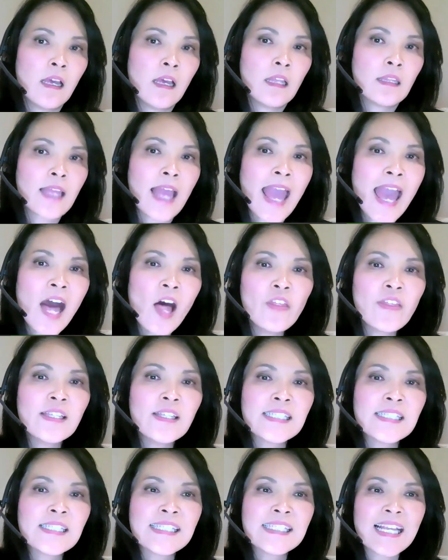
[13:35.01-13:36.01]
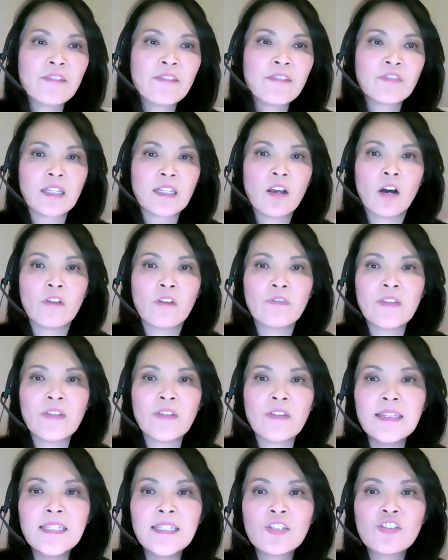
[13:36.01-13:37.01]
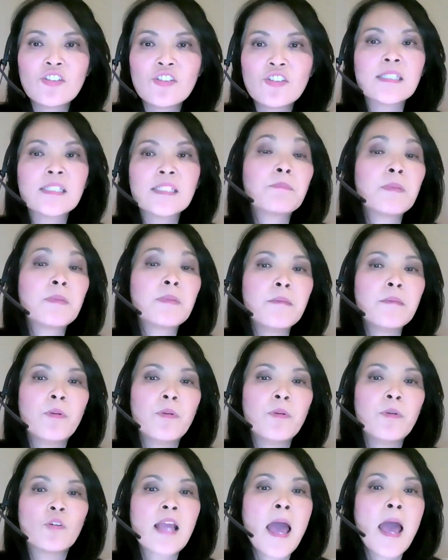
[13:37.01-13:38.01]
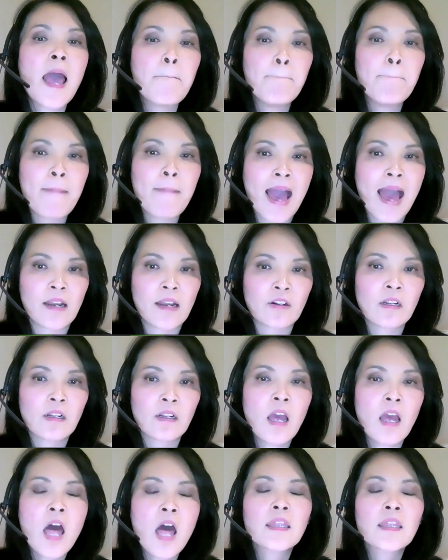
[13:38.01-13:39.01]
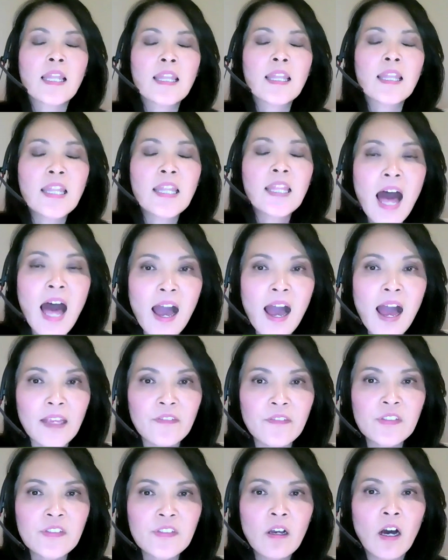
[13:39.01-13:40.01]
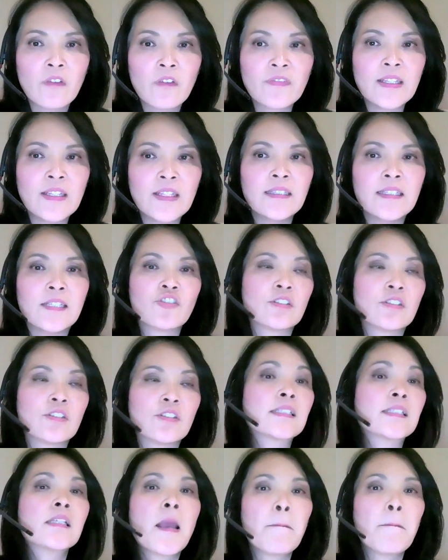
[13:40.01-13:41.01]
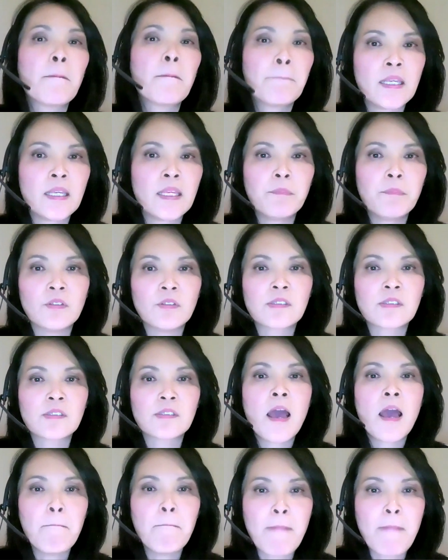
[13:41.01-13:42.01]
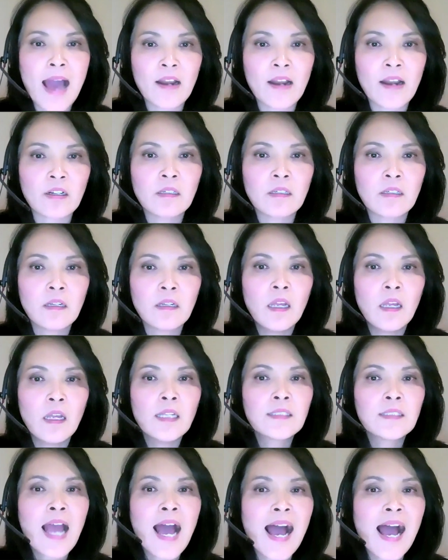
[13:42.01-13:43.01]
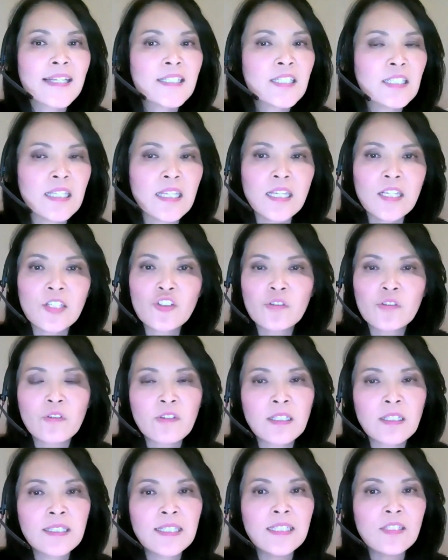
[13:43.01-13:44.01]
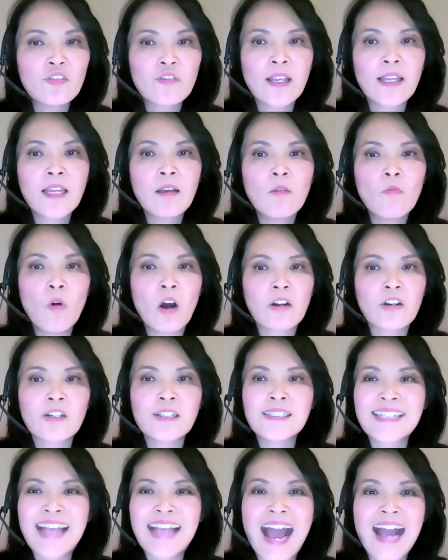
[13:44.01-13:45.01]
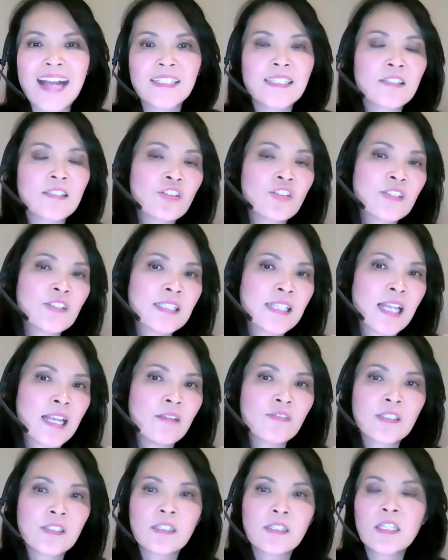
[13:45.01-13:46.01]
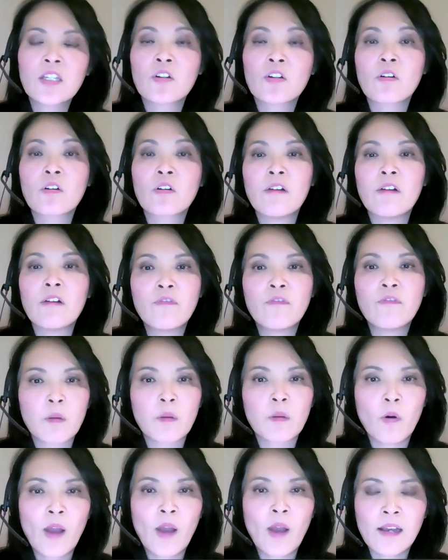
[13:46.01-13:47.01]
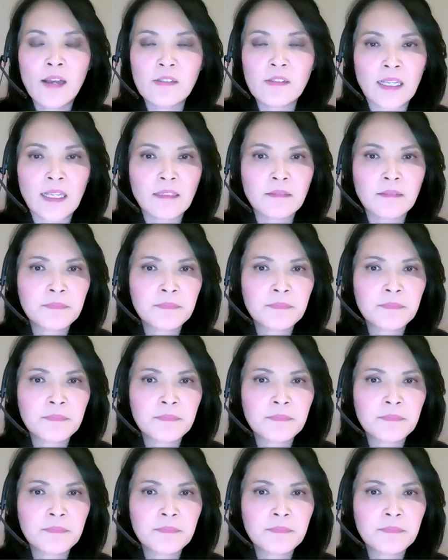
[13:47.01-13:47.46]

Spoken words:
The health and safety of Indigenous peoples matter. The lives of Indigenous peoples matter. Tied to the issue of clean drinking water is access to safe, secure, affordable housing.